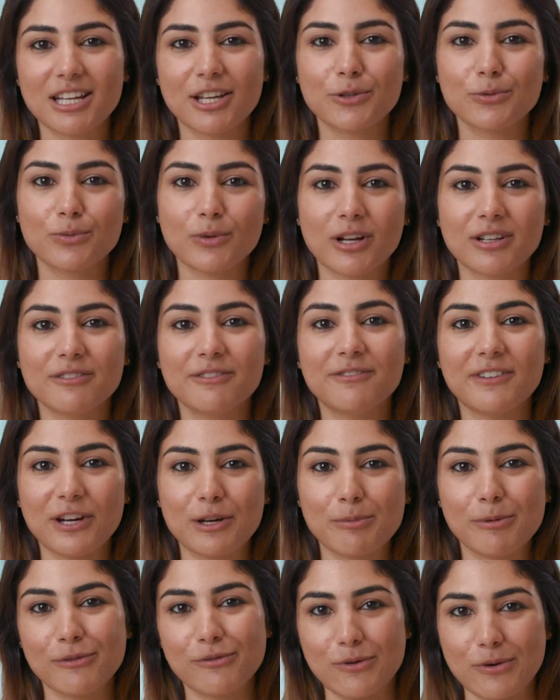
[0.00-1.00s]
and run
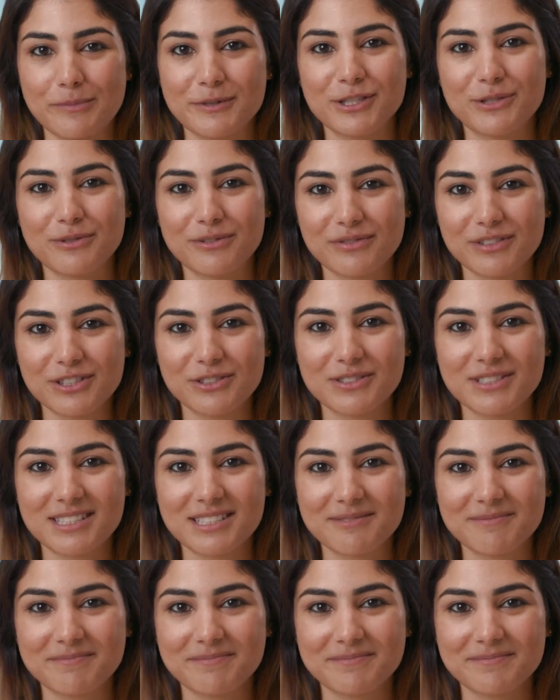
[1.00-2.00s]
fair performance
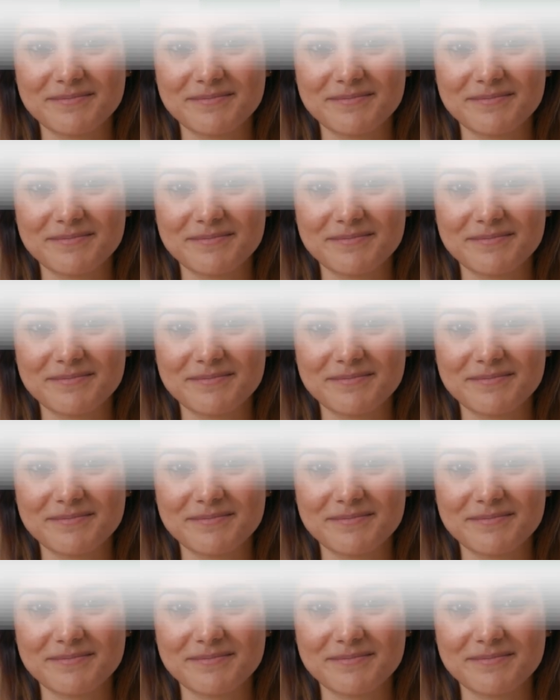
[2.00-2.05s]
reviews.